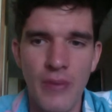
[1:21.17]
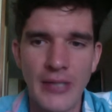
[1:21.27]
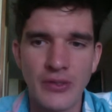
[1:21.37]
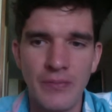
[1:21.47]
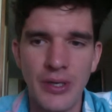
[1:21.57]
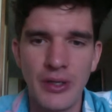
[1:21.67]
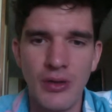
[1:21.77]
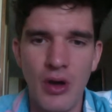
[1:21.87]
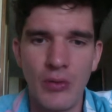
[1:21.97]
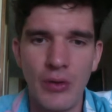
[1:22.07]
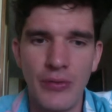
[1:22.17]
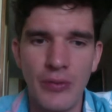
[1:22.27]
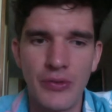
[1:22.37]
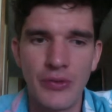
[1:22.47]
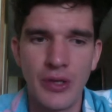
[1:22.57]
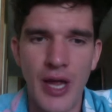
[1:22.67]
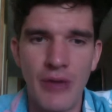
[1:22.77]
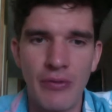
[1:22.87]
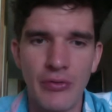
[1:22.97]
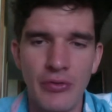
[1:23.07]
and basketball beat along with with doing a
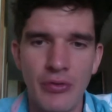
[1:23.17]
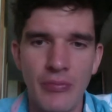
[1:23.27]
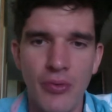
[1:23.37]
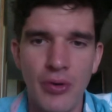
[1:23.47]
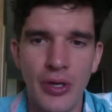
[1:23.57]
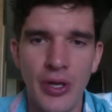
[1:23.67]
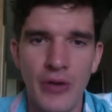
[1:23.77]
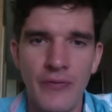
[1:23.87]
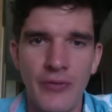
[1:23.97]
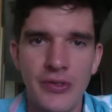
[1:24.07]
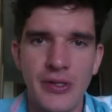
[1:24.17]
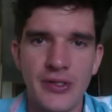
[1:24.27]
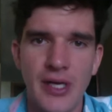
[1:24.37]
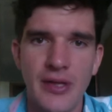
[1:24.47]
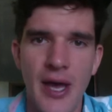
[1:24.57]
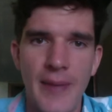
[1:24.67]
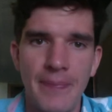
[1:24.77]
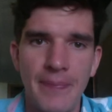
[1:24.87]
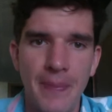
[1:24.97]
lot of recruiting reporting and interviews and things like that